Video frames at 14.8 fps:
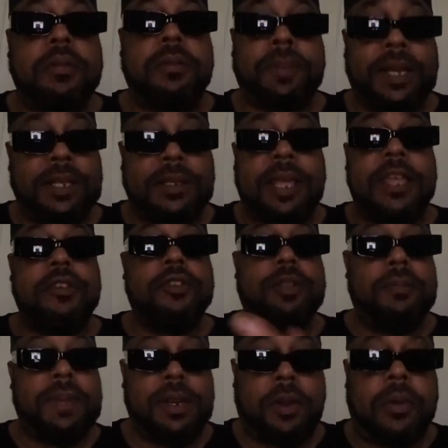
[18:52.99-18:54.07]
because they used to
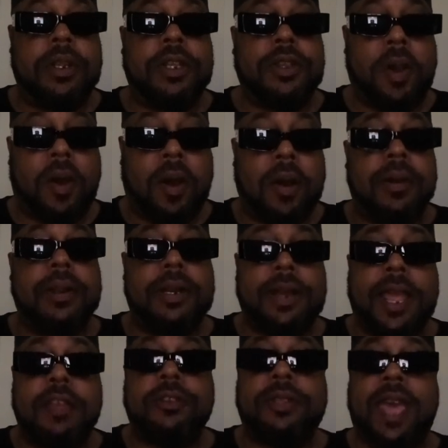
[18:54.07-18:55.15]
meet on the yard and they used